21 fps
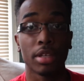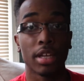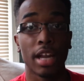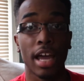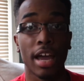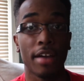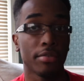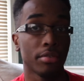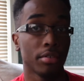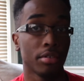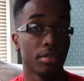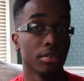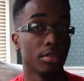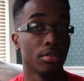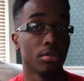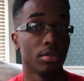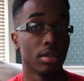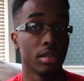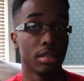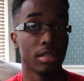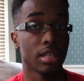having to do
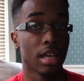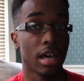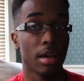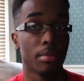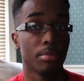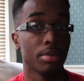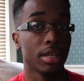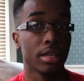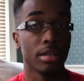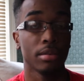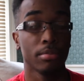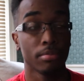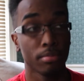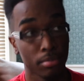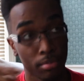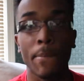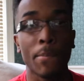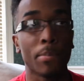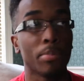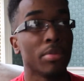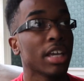with zombie.
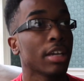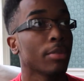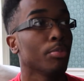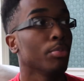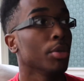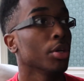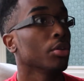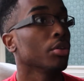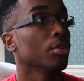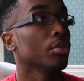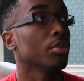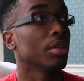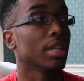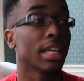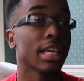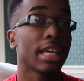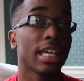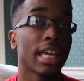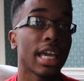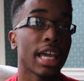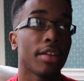Nick Muller.
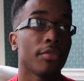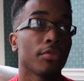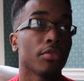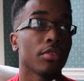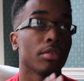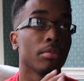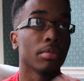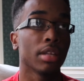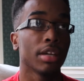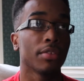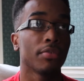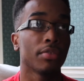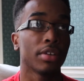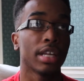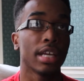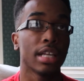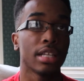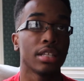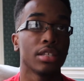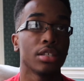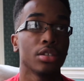Nick came from Left 4
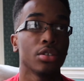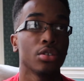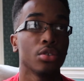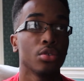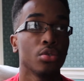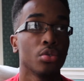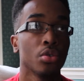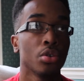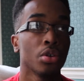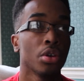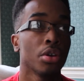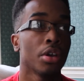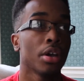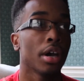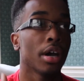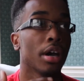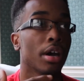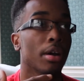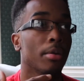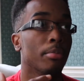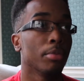Dead 2.
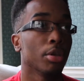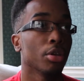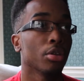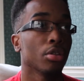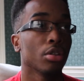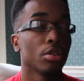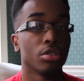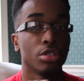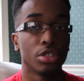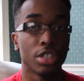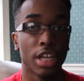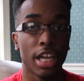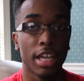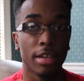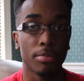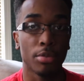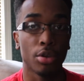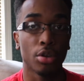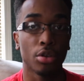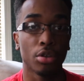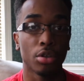Muller, Jake
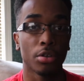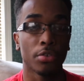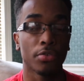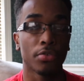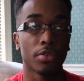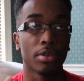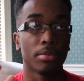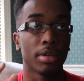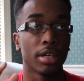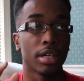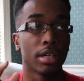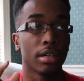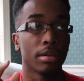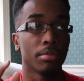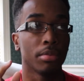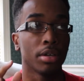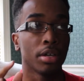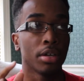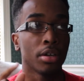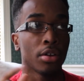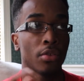Muller from
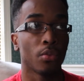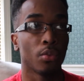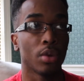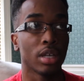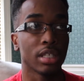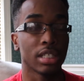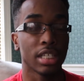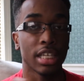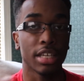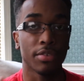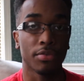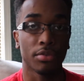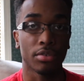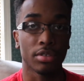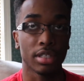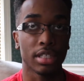Resident Evil